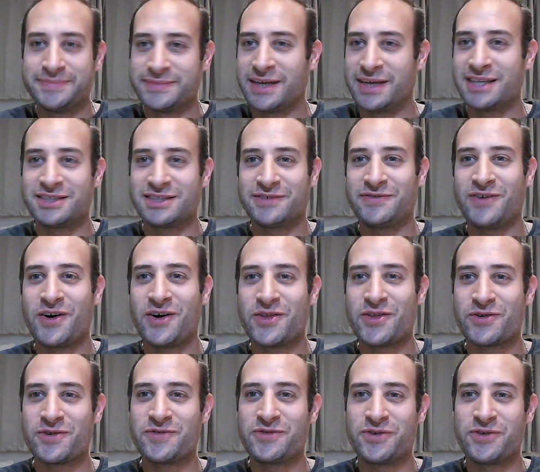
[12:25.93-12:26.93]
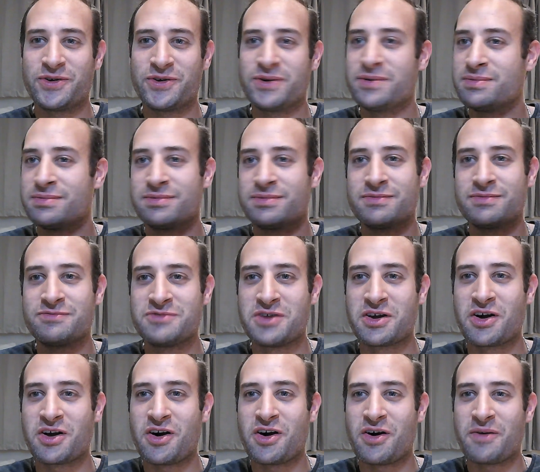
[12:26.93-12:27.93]
As a father of two, you
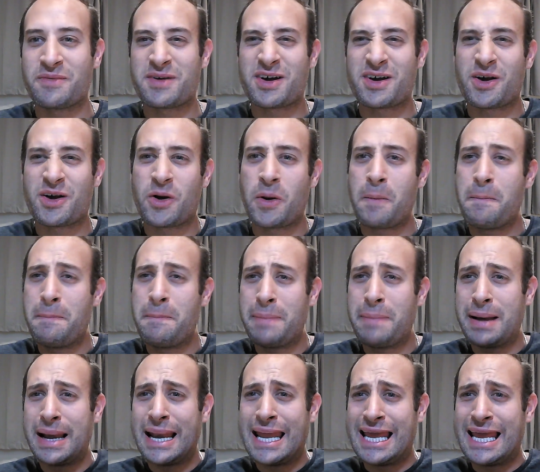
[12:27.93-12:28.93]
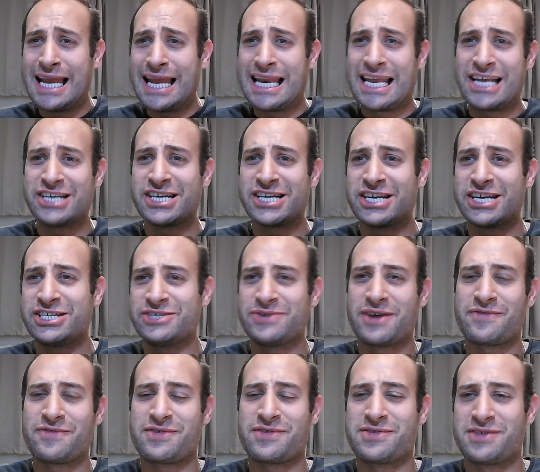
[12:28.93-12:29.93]
can't completely schedule
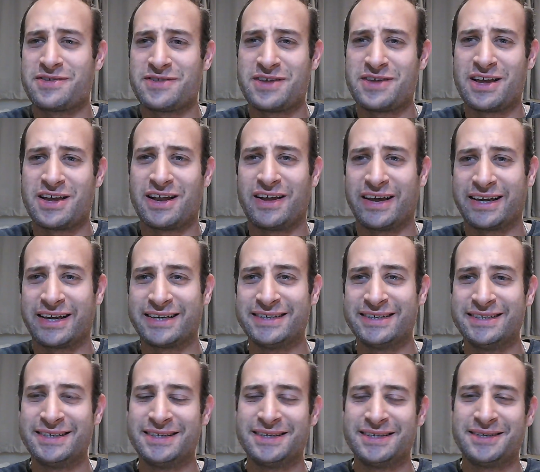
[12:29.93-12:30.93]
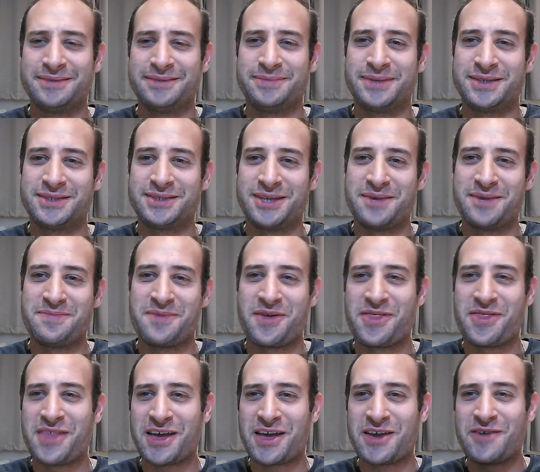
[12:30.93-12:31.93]
everything that you like. But
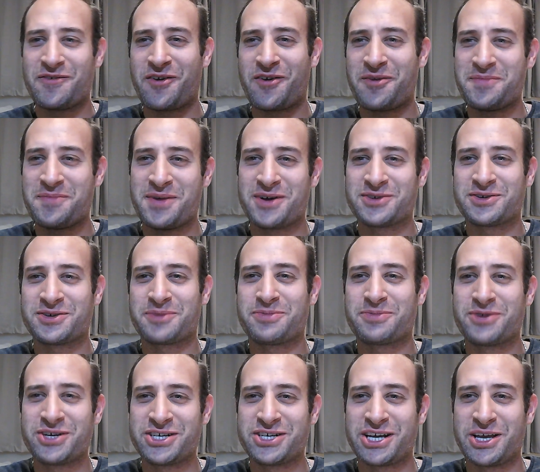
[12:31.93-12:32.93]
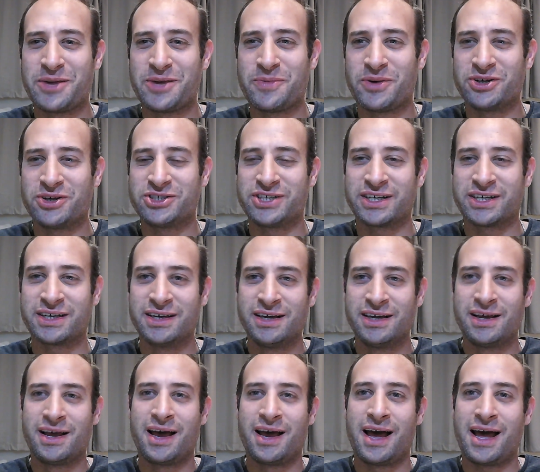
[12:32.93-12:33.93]
thank you very much, appreciate you watching,
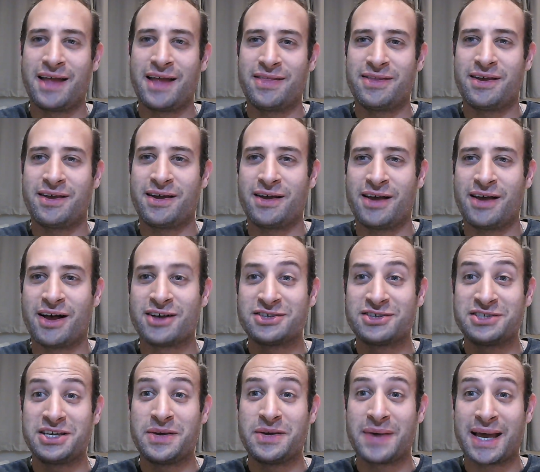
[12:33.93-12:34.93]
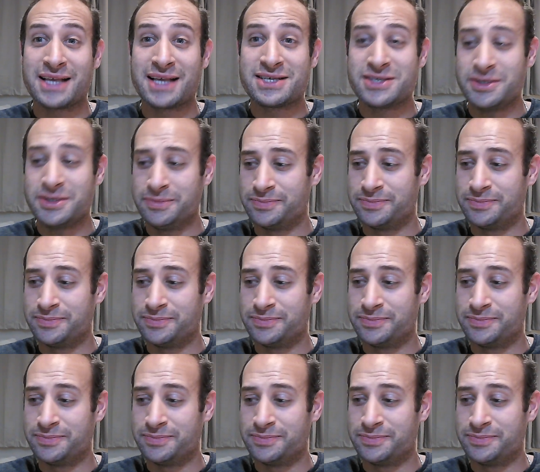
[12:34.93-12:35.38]
and I'll see you again soon.